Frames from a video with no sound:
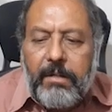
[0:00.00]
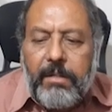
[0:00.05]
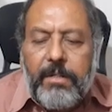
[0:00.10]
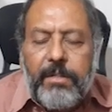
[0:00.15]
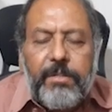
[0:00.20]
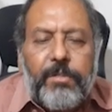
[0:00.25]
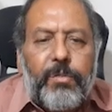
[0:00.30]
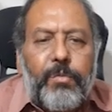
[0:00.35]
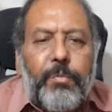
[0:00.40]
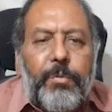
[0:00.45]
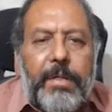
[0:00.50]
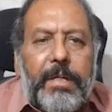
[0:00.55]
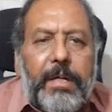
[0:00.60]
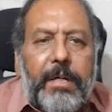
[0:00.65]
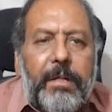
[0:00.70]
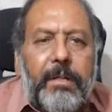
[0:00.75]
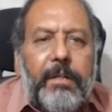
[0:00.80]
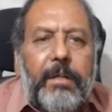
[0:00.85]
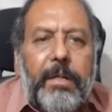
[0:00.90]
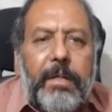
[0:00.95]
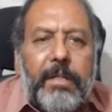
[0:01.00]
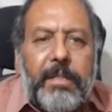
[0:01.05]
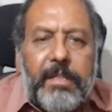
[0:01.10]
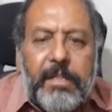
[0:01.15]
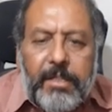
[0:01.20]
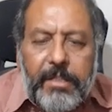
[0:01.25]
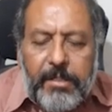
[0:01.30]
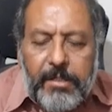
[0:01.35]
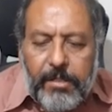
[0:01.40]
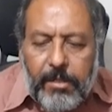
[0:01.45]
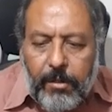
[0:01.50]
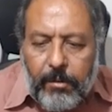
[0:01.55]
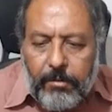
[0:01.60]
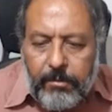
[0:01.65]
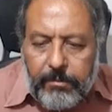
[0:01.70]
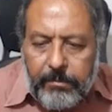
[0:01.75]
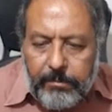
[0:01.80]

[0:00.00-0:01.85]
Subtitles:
severe chirion.